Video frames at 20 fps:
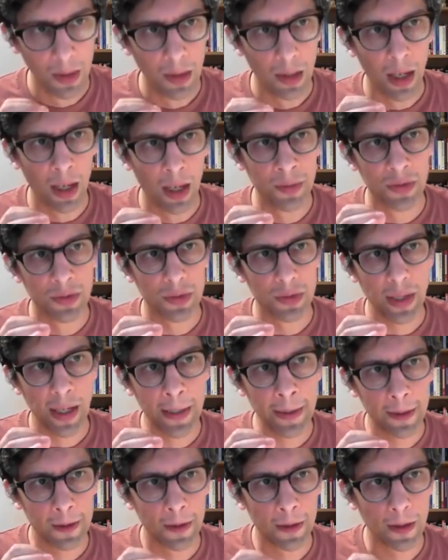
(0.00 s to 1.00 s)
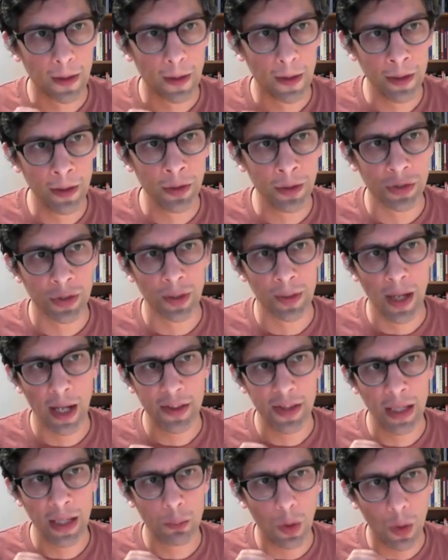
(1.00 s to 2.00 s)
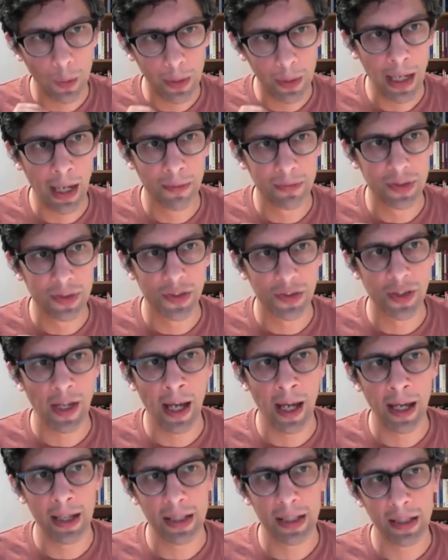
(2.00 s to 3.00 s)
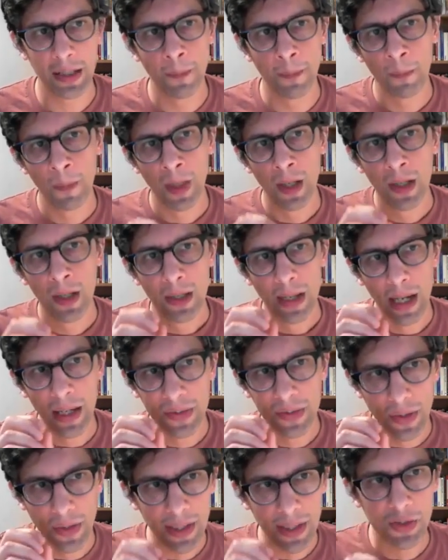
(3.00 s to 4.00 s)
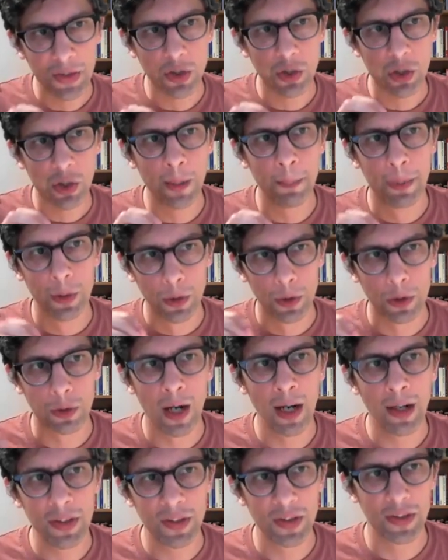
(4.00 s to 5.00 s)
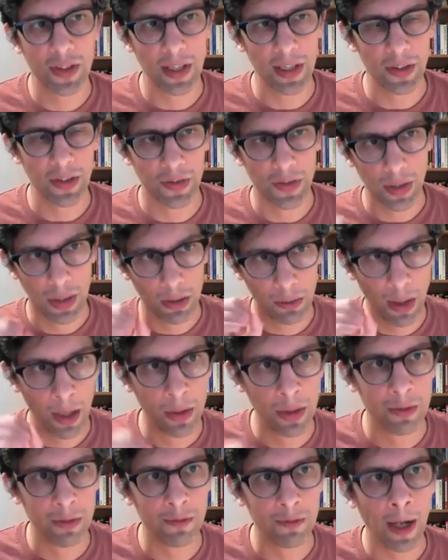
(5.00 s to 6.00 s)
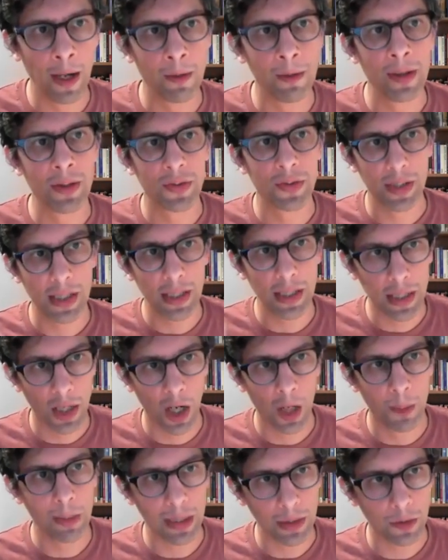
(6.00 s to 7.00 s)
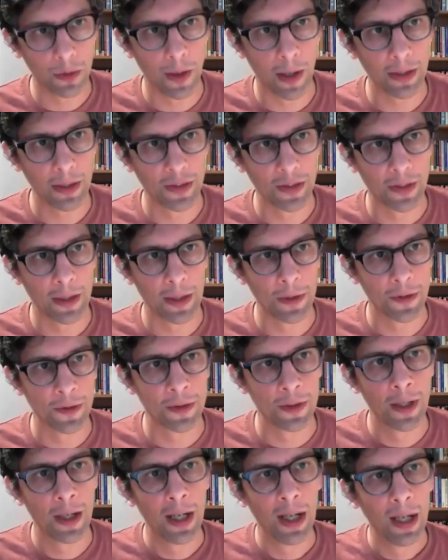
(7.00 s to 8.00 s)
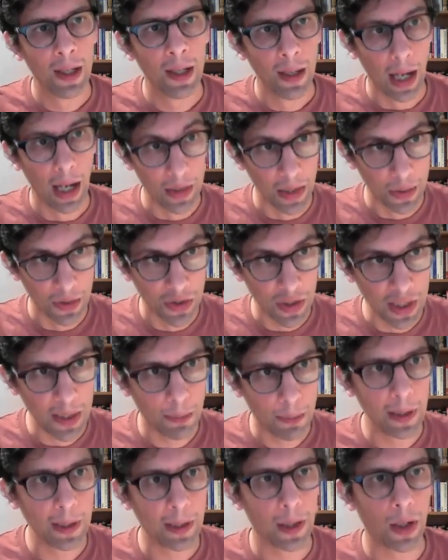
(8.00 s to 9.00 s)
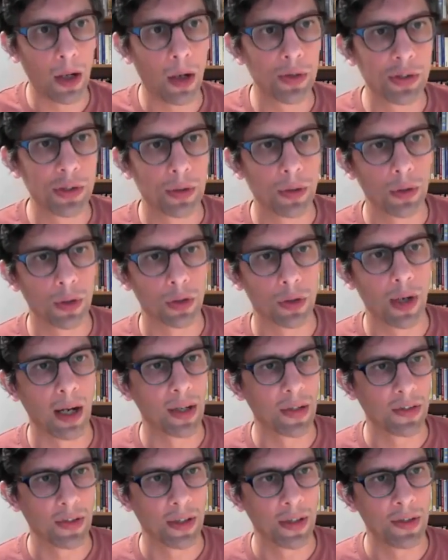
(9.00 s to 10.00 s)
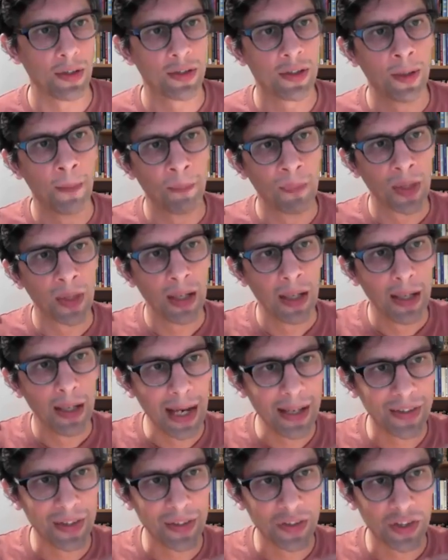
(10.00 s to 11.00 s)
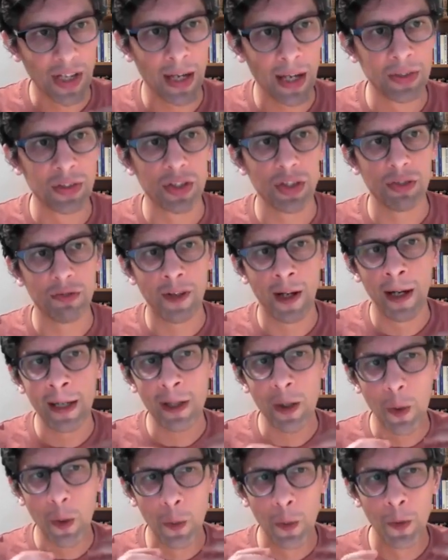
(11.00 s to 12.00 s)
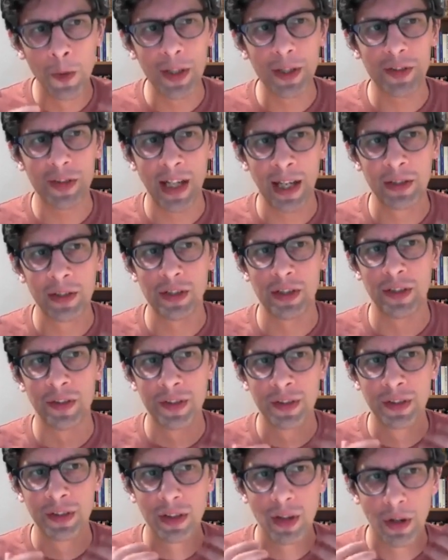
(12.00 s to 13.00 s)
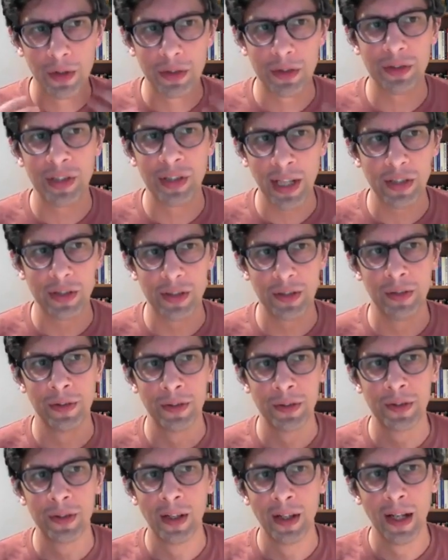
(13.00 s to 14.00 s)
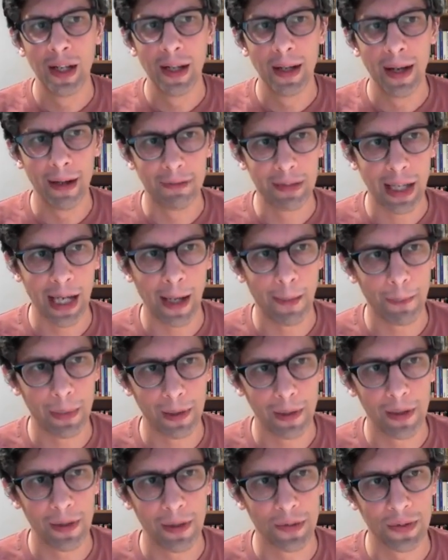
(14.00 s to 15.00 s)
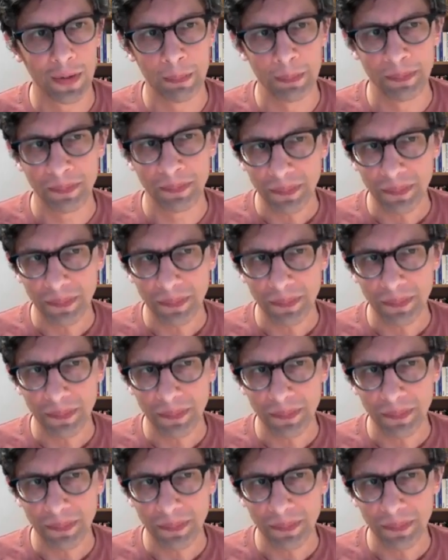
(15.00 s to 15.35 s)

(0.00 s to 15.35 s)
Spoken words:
And in conclusion, I think what we have to say is that this triple crisis, the coronavirus, the economic crisis, and the deeper ecological crisis, is intensifying all the tensions and contradictions of capitalism.